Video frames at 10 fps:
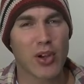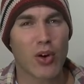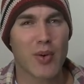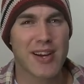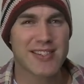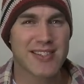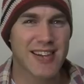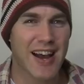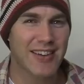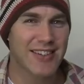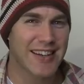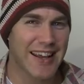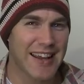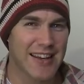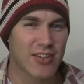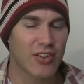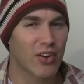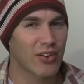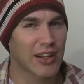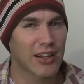we always start and end
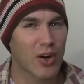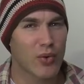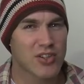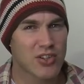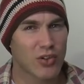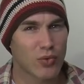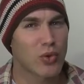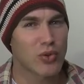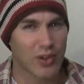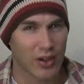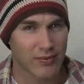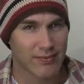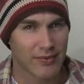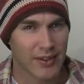on the lowest root note.